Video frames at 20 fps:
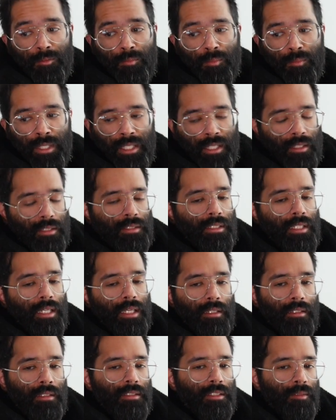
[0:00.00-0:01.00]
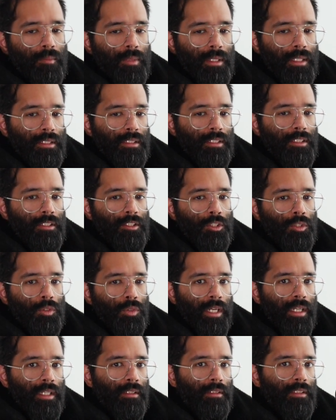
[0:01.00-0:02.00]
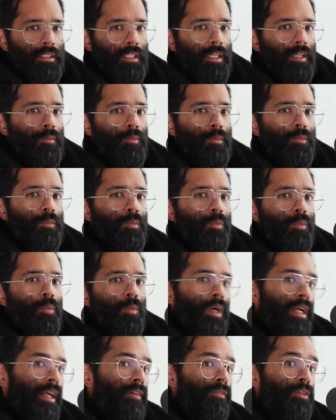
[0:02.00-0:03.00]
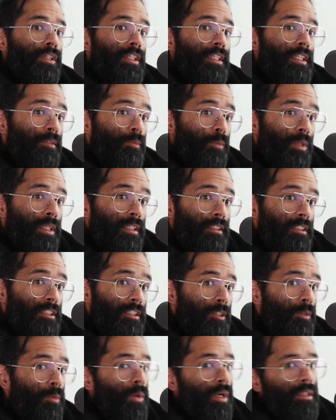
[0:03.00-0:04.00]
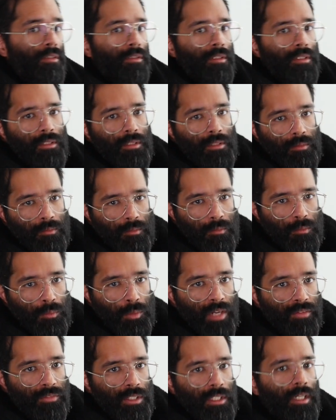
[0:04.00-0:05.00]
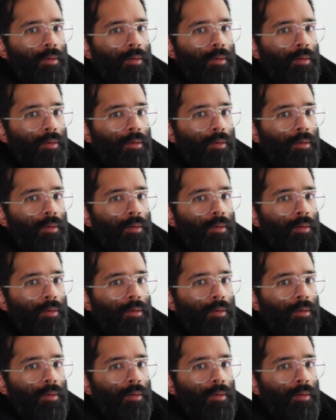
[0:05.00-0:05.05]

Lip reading: because data is the biggest constraint, that whatever we can do, whether it's private